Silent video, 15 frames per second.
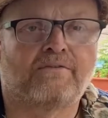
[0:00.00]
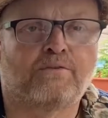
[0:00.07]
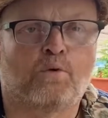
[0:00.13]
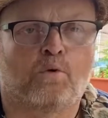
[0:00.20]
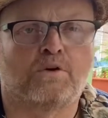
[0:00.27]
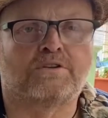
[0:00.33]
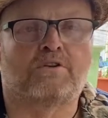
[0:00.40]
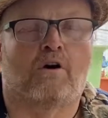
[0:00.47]
of
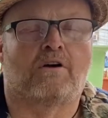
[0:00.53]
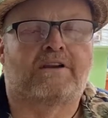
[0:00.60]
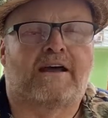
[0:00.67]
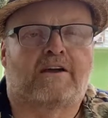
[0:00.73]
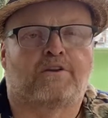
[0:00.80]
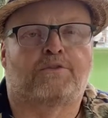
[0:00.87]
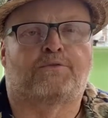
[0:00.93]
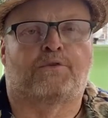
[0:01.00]
course, called
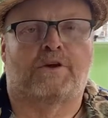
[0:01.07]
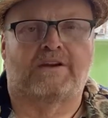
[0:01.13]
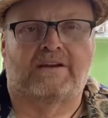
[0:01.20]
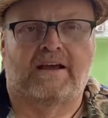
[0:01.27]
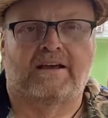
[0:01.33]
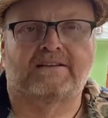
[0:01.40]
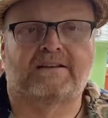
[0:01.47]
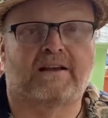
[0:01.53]
down to the front
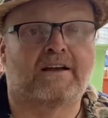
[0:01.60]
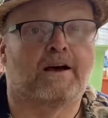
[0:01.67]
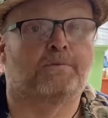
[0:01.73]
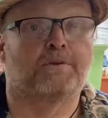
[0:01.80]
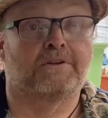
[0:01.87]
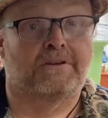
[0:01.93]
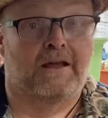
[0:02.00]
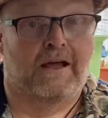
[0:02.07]
desk a
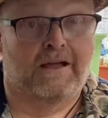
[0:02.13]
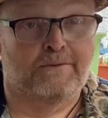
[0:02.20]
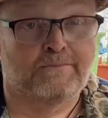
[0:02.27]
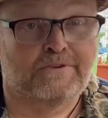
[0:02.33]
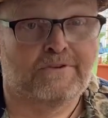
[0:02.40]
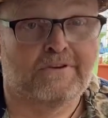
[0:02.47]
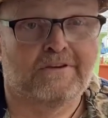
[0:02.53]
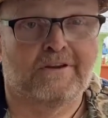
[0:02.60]
couple of times
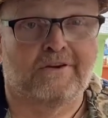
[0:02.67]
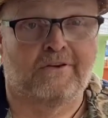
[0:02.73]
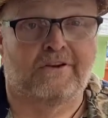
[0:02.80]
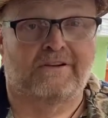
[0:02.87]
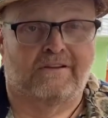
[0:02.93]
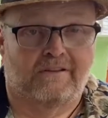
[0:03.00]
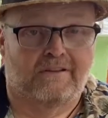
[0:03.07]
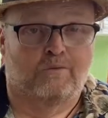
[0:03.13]

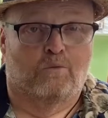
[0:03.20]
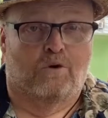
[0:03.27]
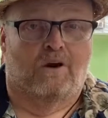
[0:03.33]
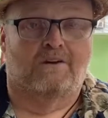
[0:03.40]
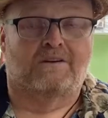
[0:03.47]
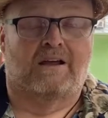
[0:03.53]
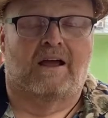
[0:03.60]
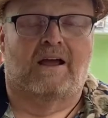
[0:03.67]
during
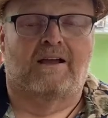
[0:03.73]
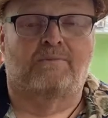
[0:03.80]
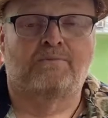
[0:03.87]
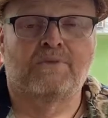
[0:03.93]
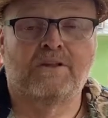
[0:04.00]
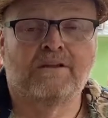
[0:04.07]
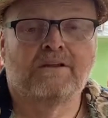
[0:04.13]
our time